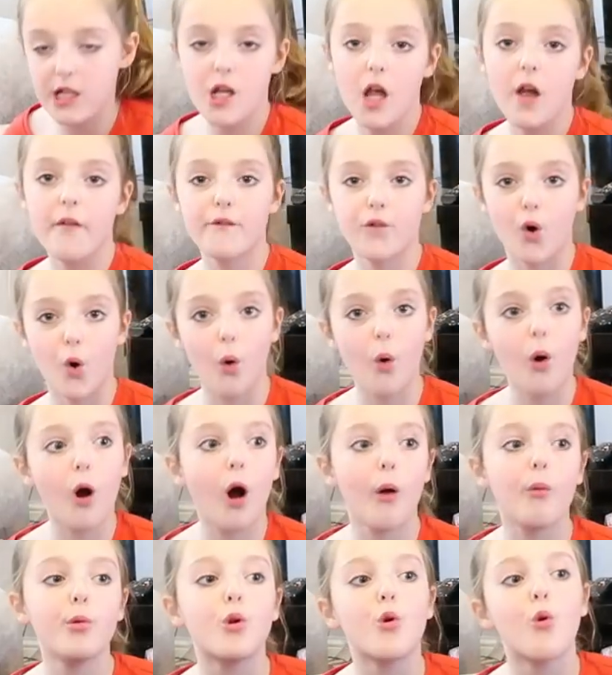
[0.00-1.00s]
in year four,
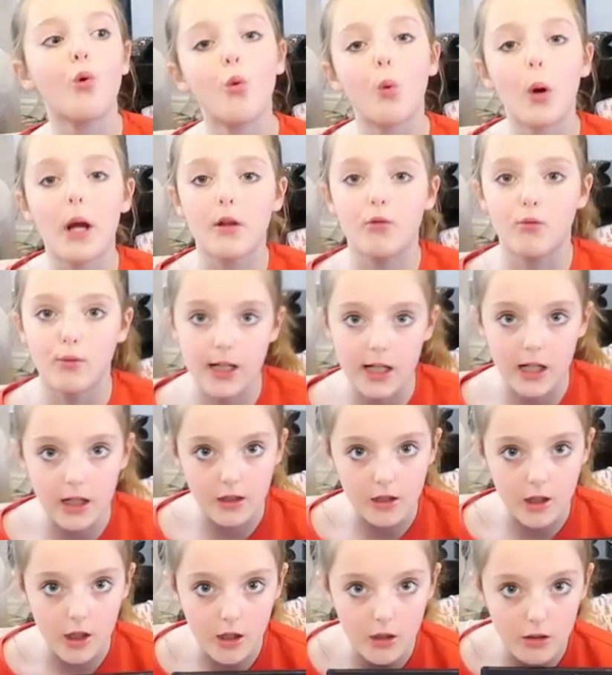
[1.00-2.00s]
I was always reading
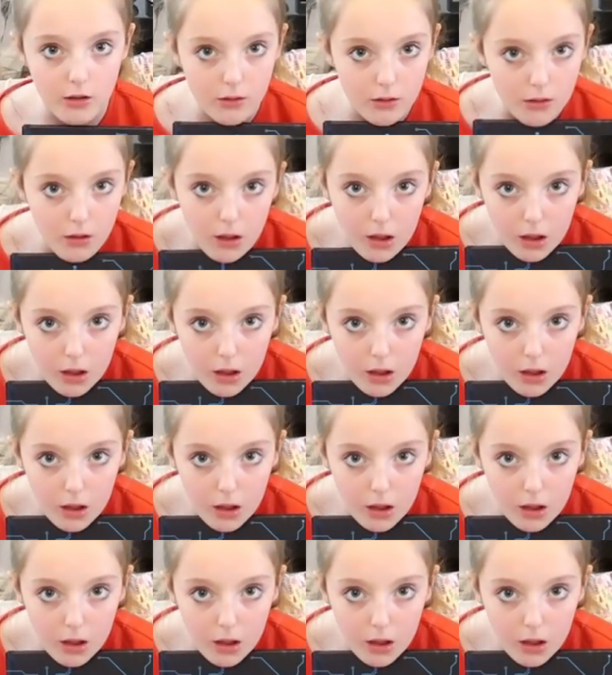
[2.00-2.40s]
these.